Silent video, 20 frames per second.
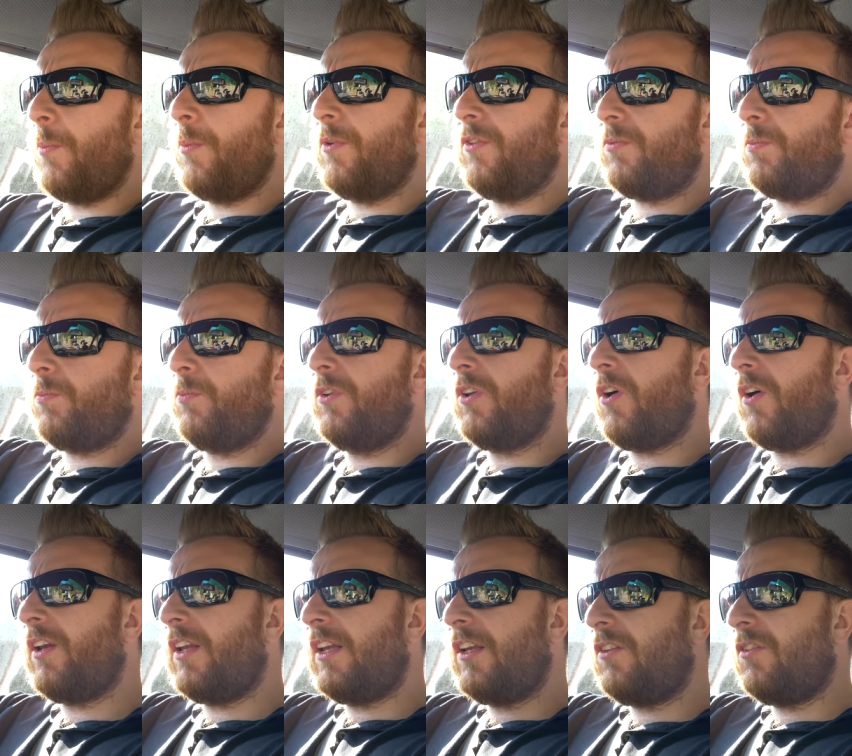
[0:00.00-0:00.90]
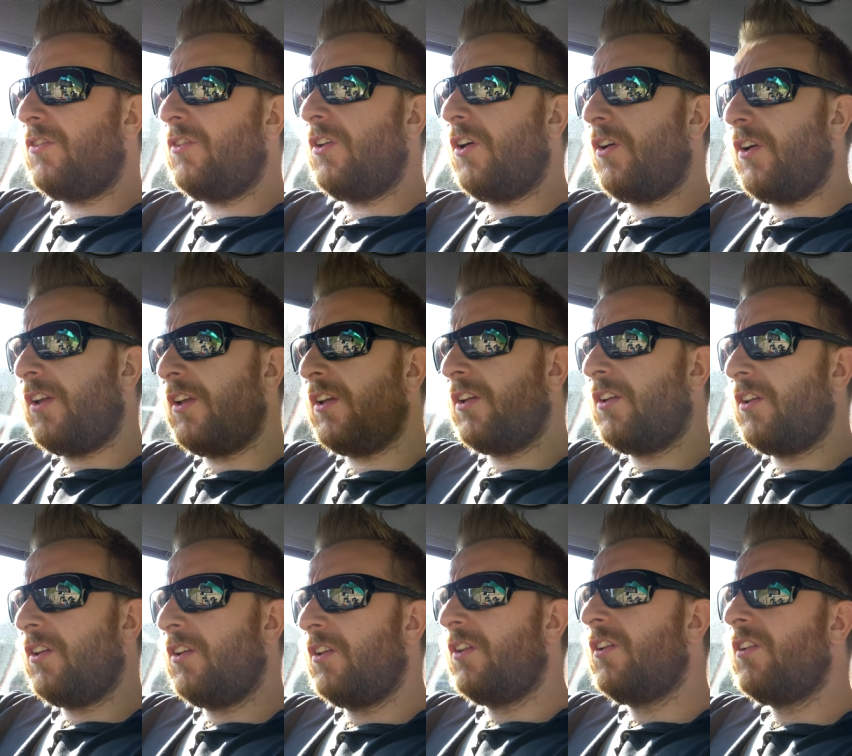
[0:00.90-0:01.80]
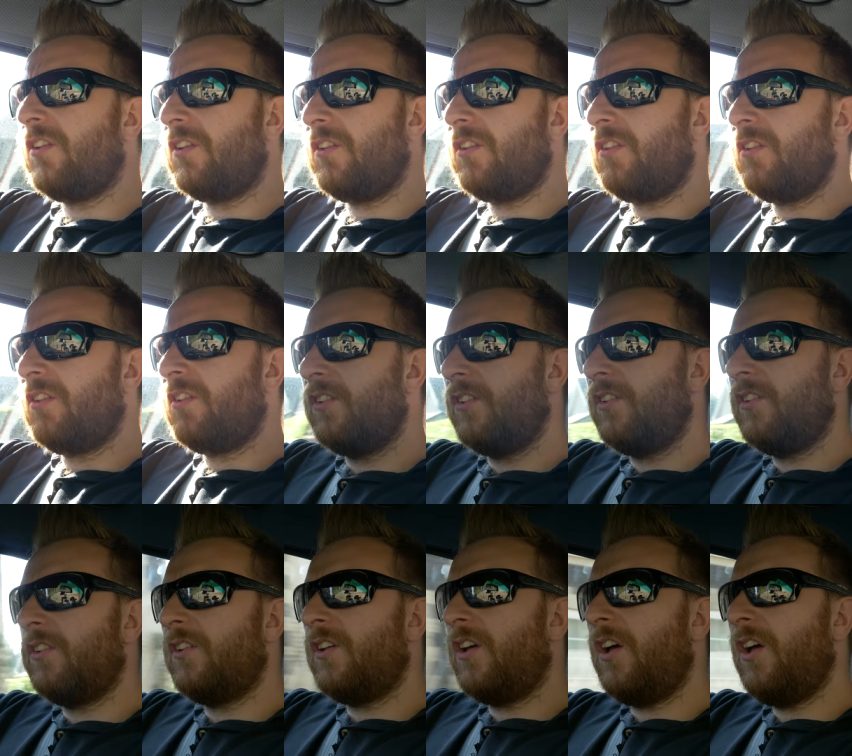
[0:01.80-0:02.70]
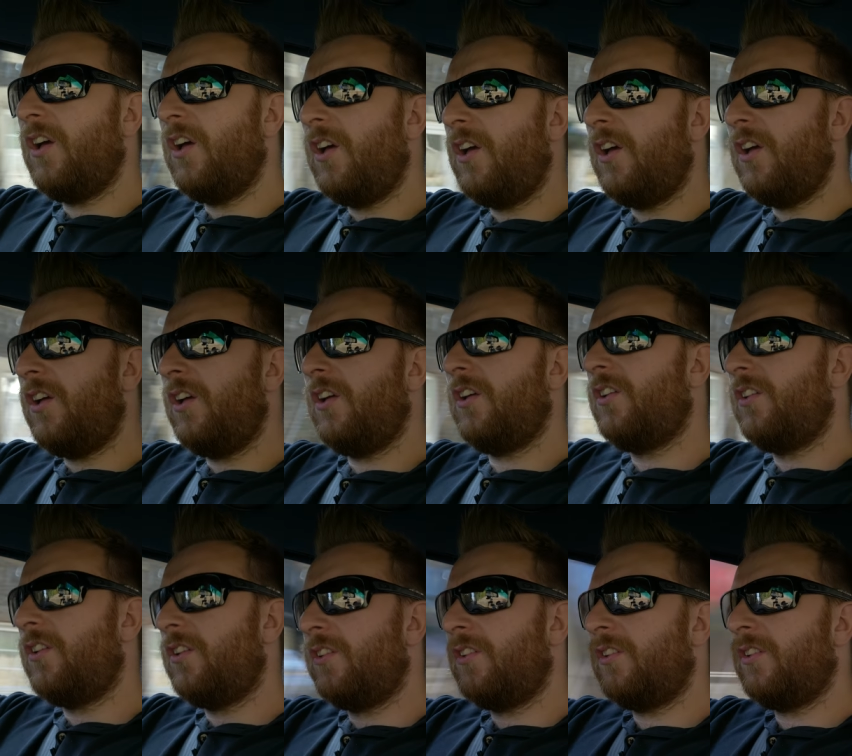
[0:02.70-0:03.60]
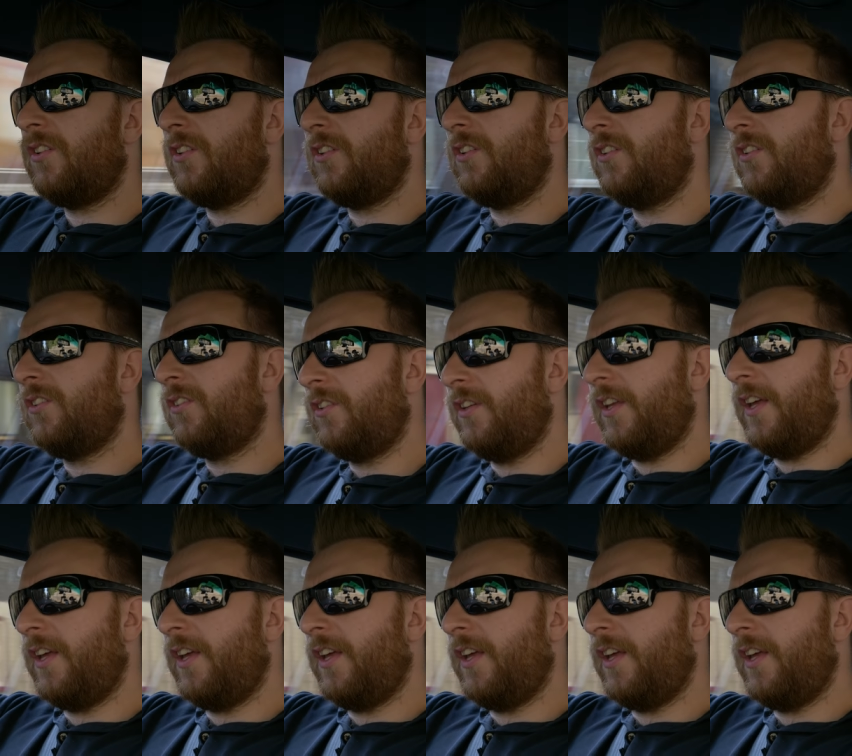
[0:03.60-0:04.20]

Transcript: all. Not at all. About 4 years each. This came out in 89,